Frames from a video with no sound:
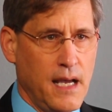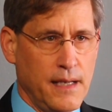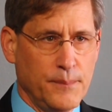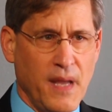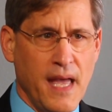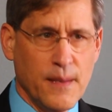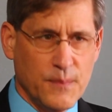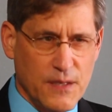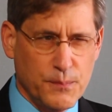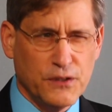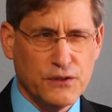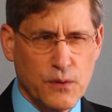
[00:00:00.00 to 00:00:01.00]
Um,
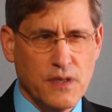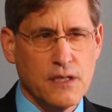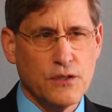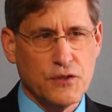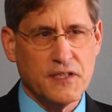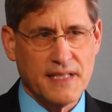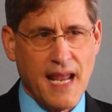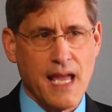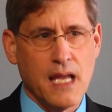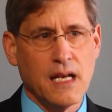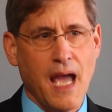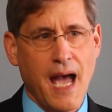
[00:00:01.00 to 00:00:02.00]
people don't
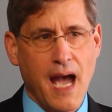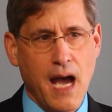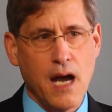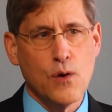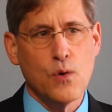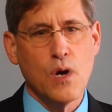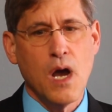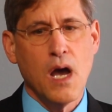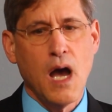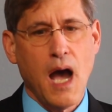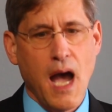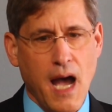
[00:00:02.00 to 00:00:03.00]
understand how,
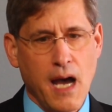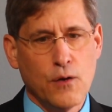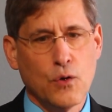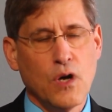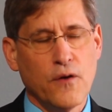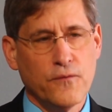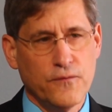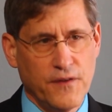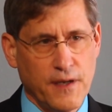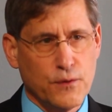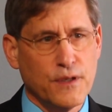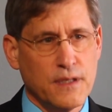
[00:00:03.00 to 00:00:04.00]
how
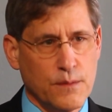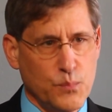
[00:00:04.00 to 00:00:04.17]
very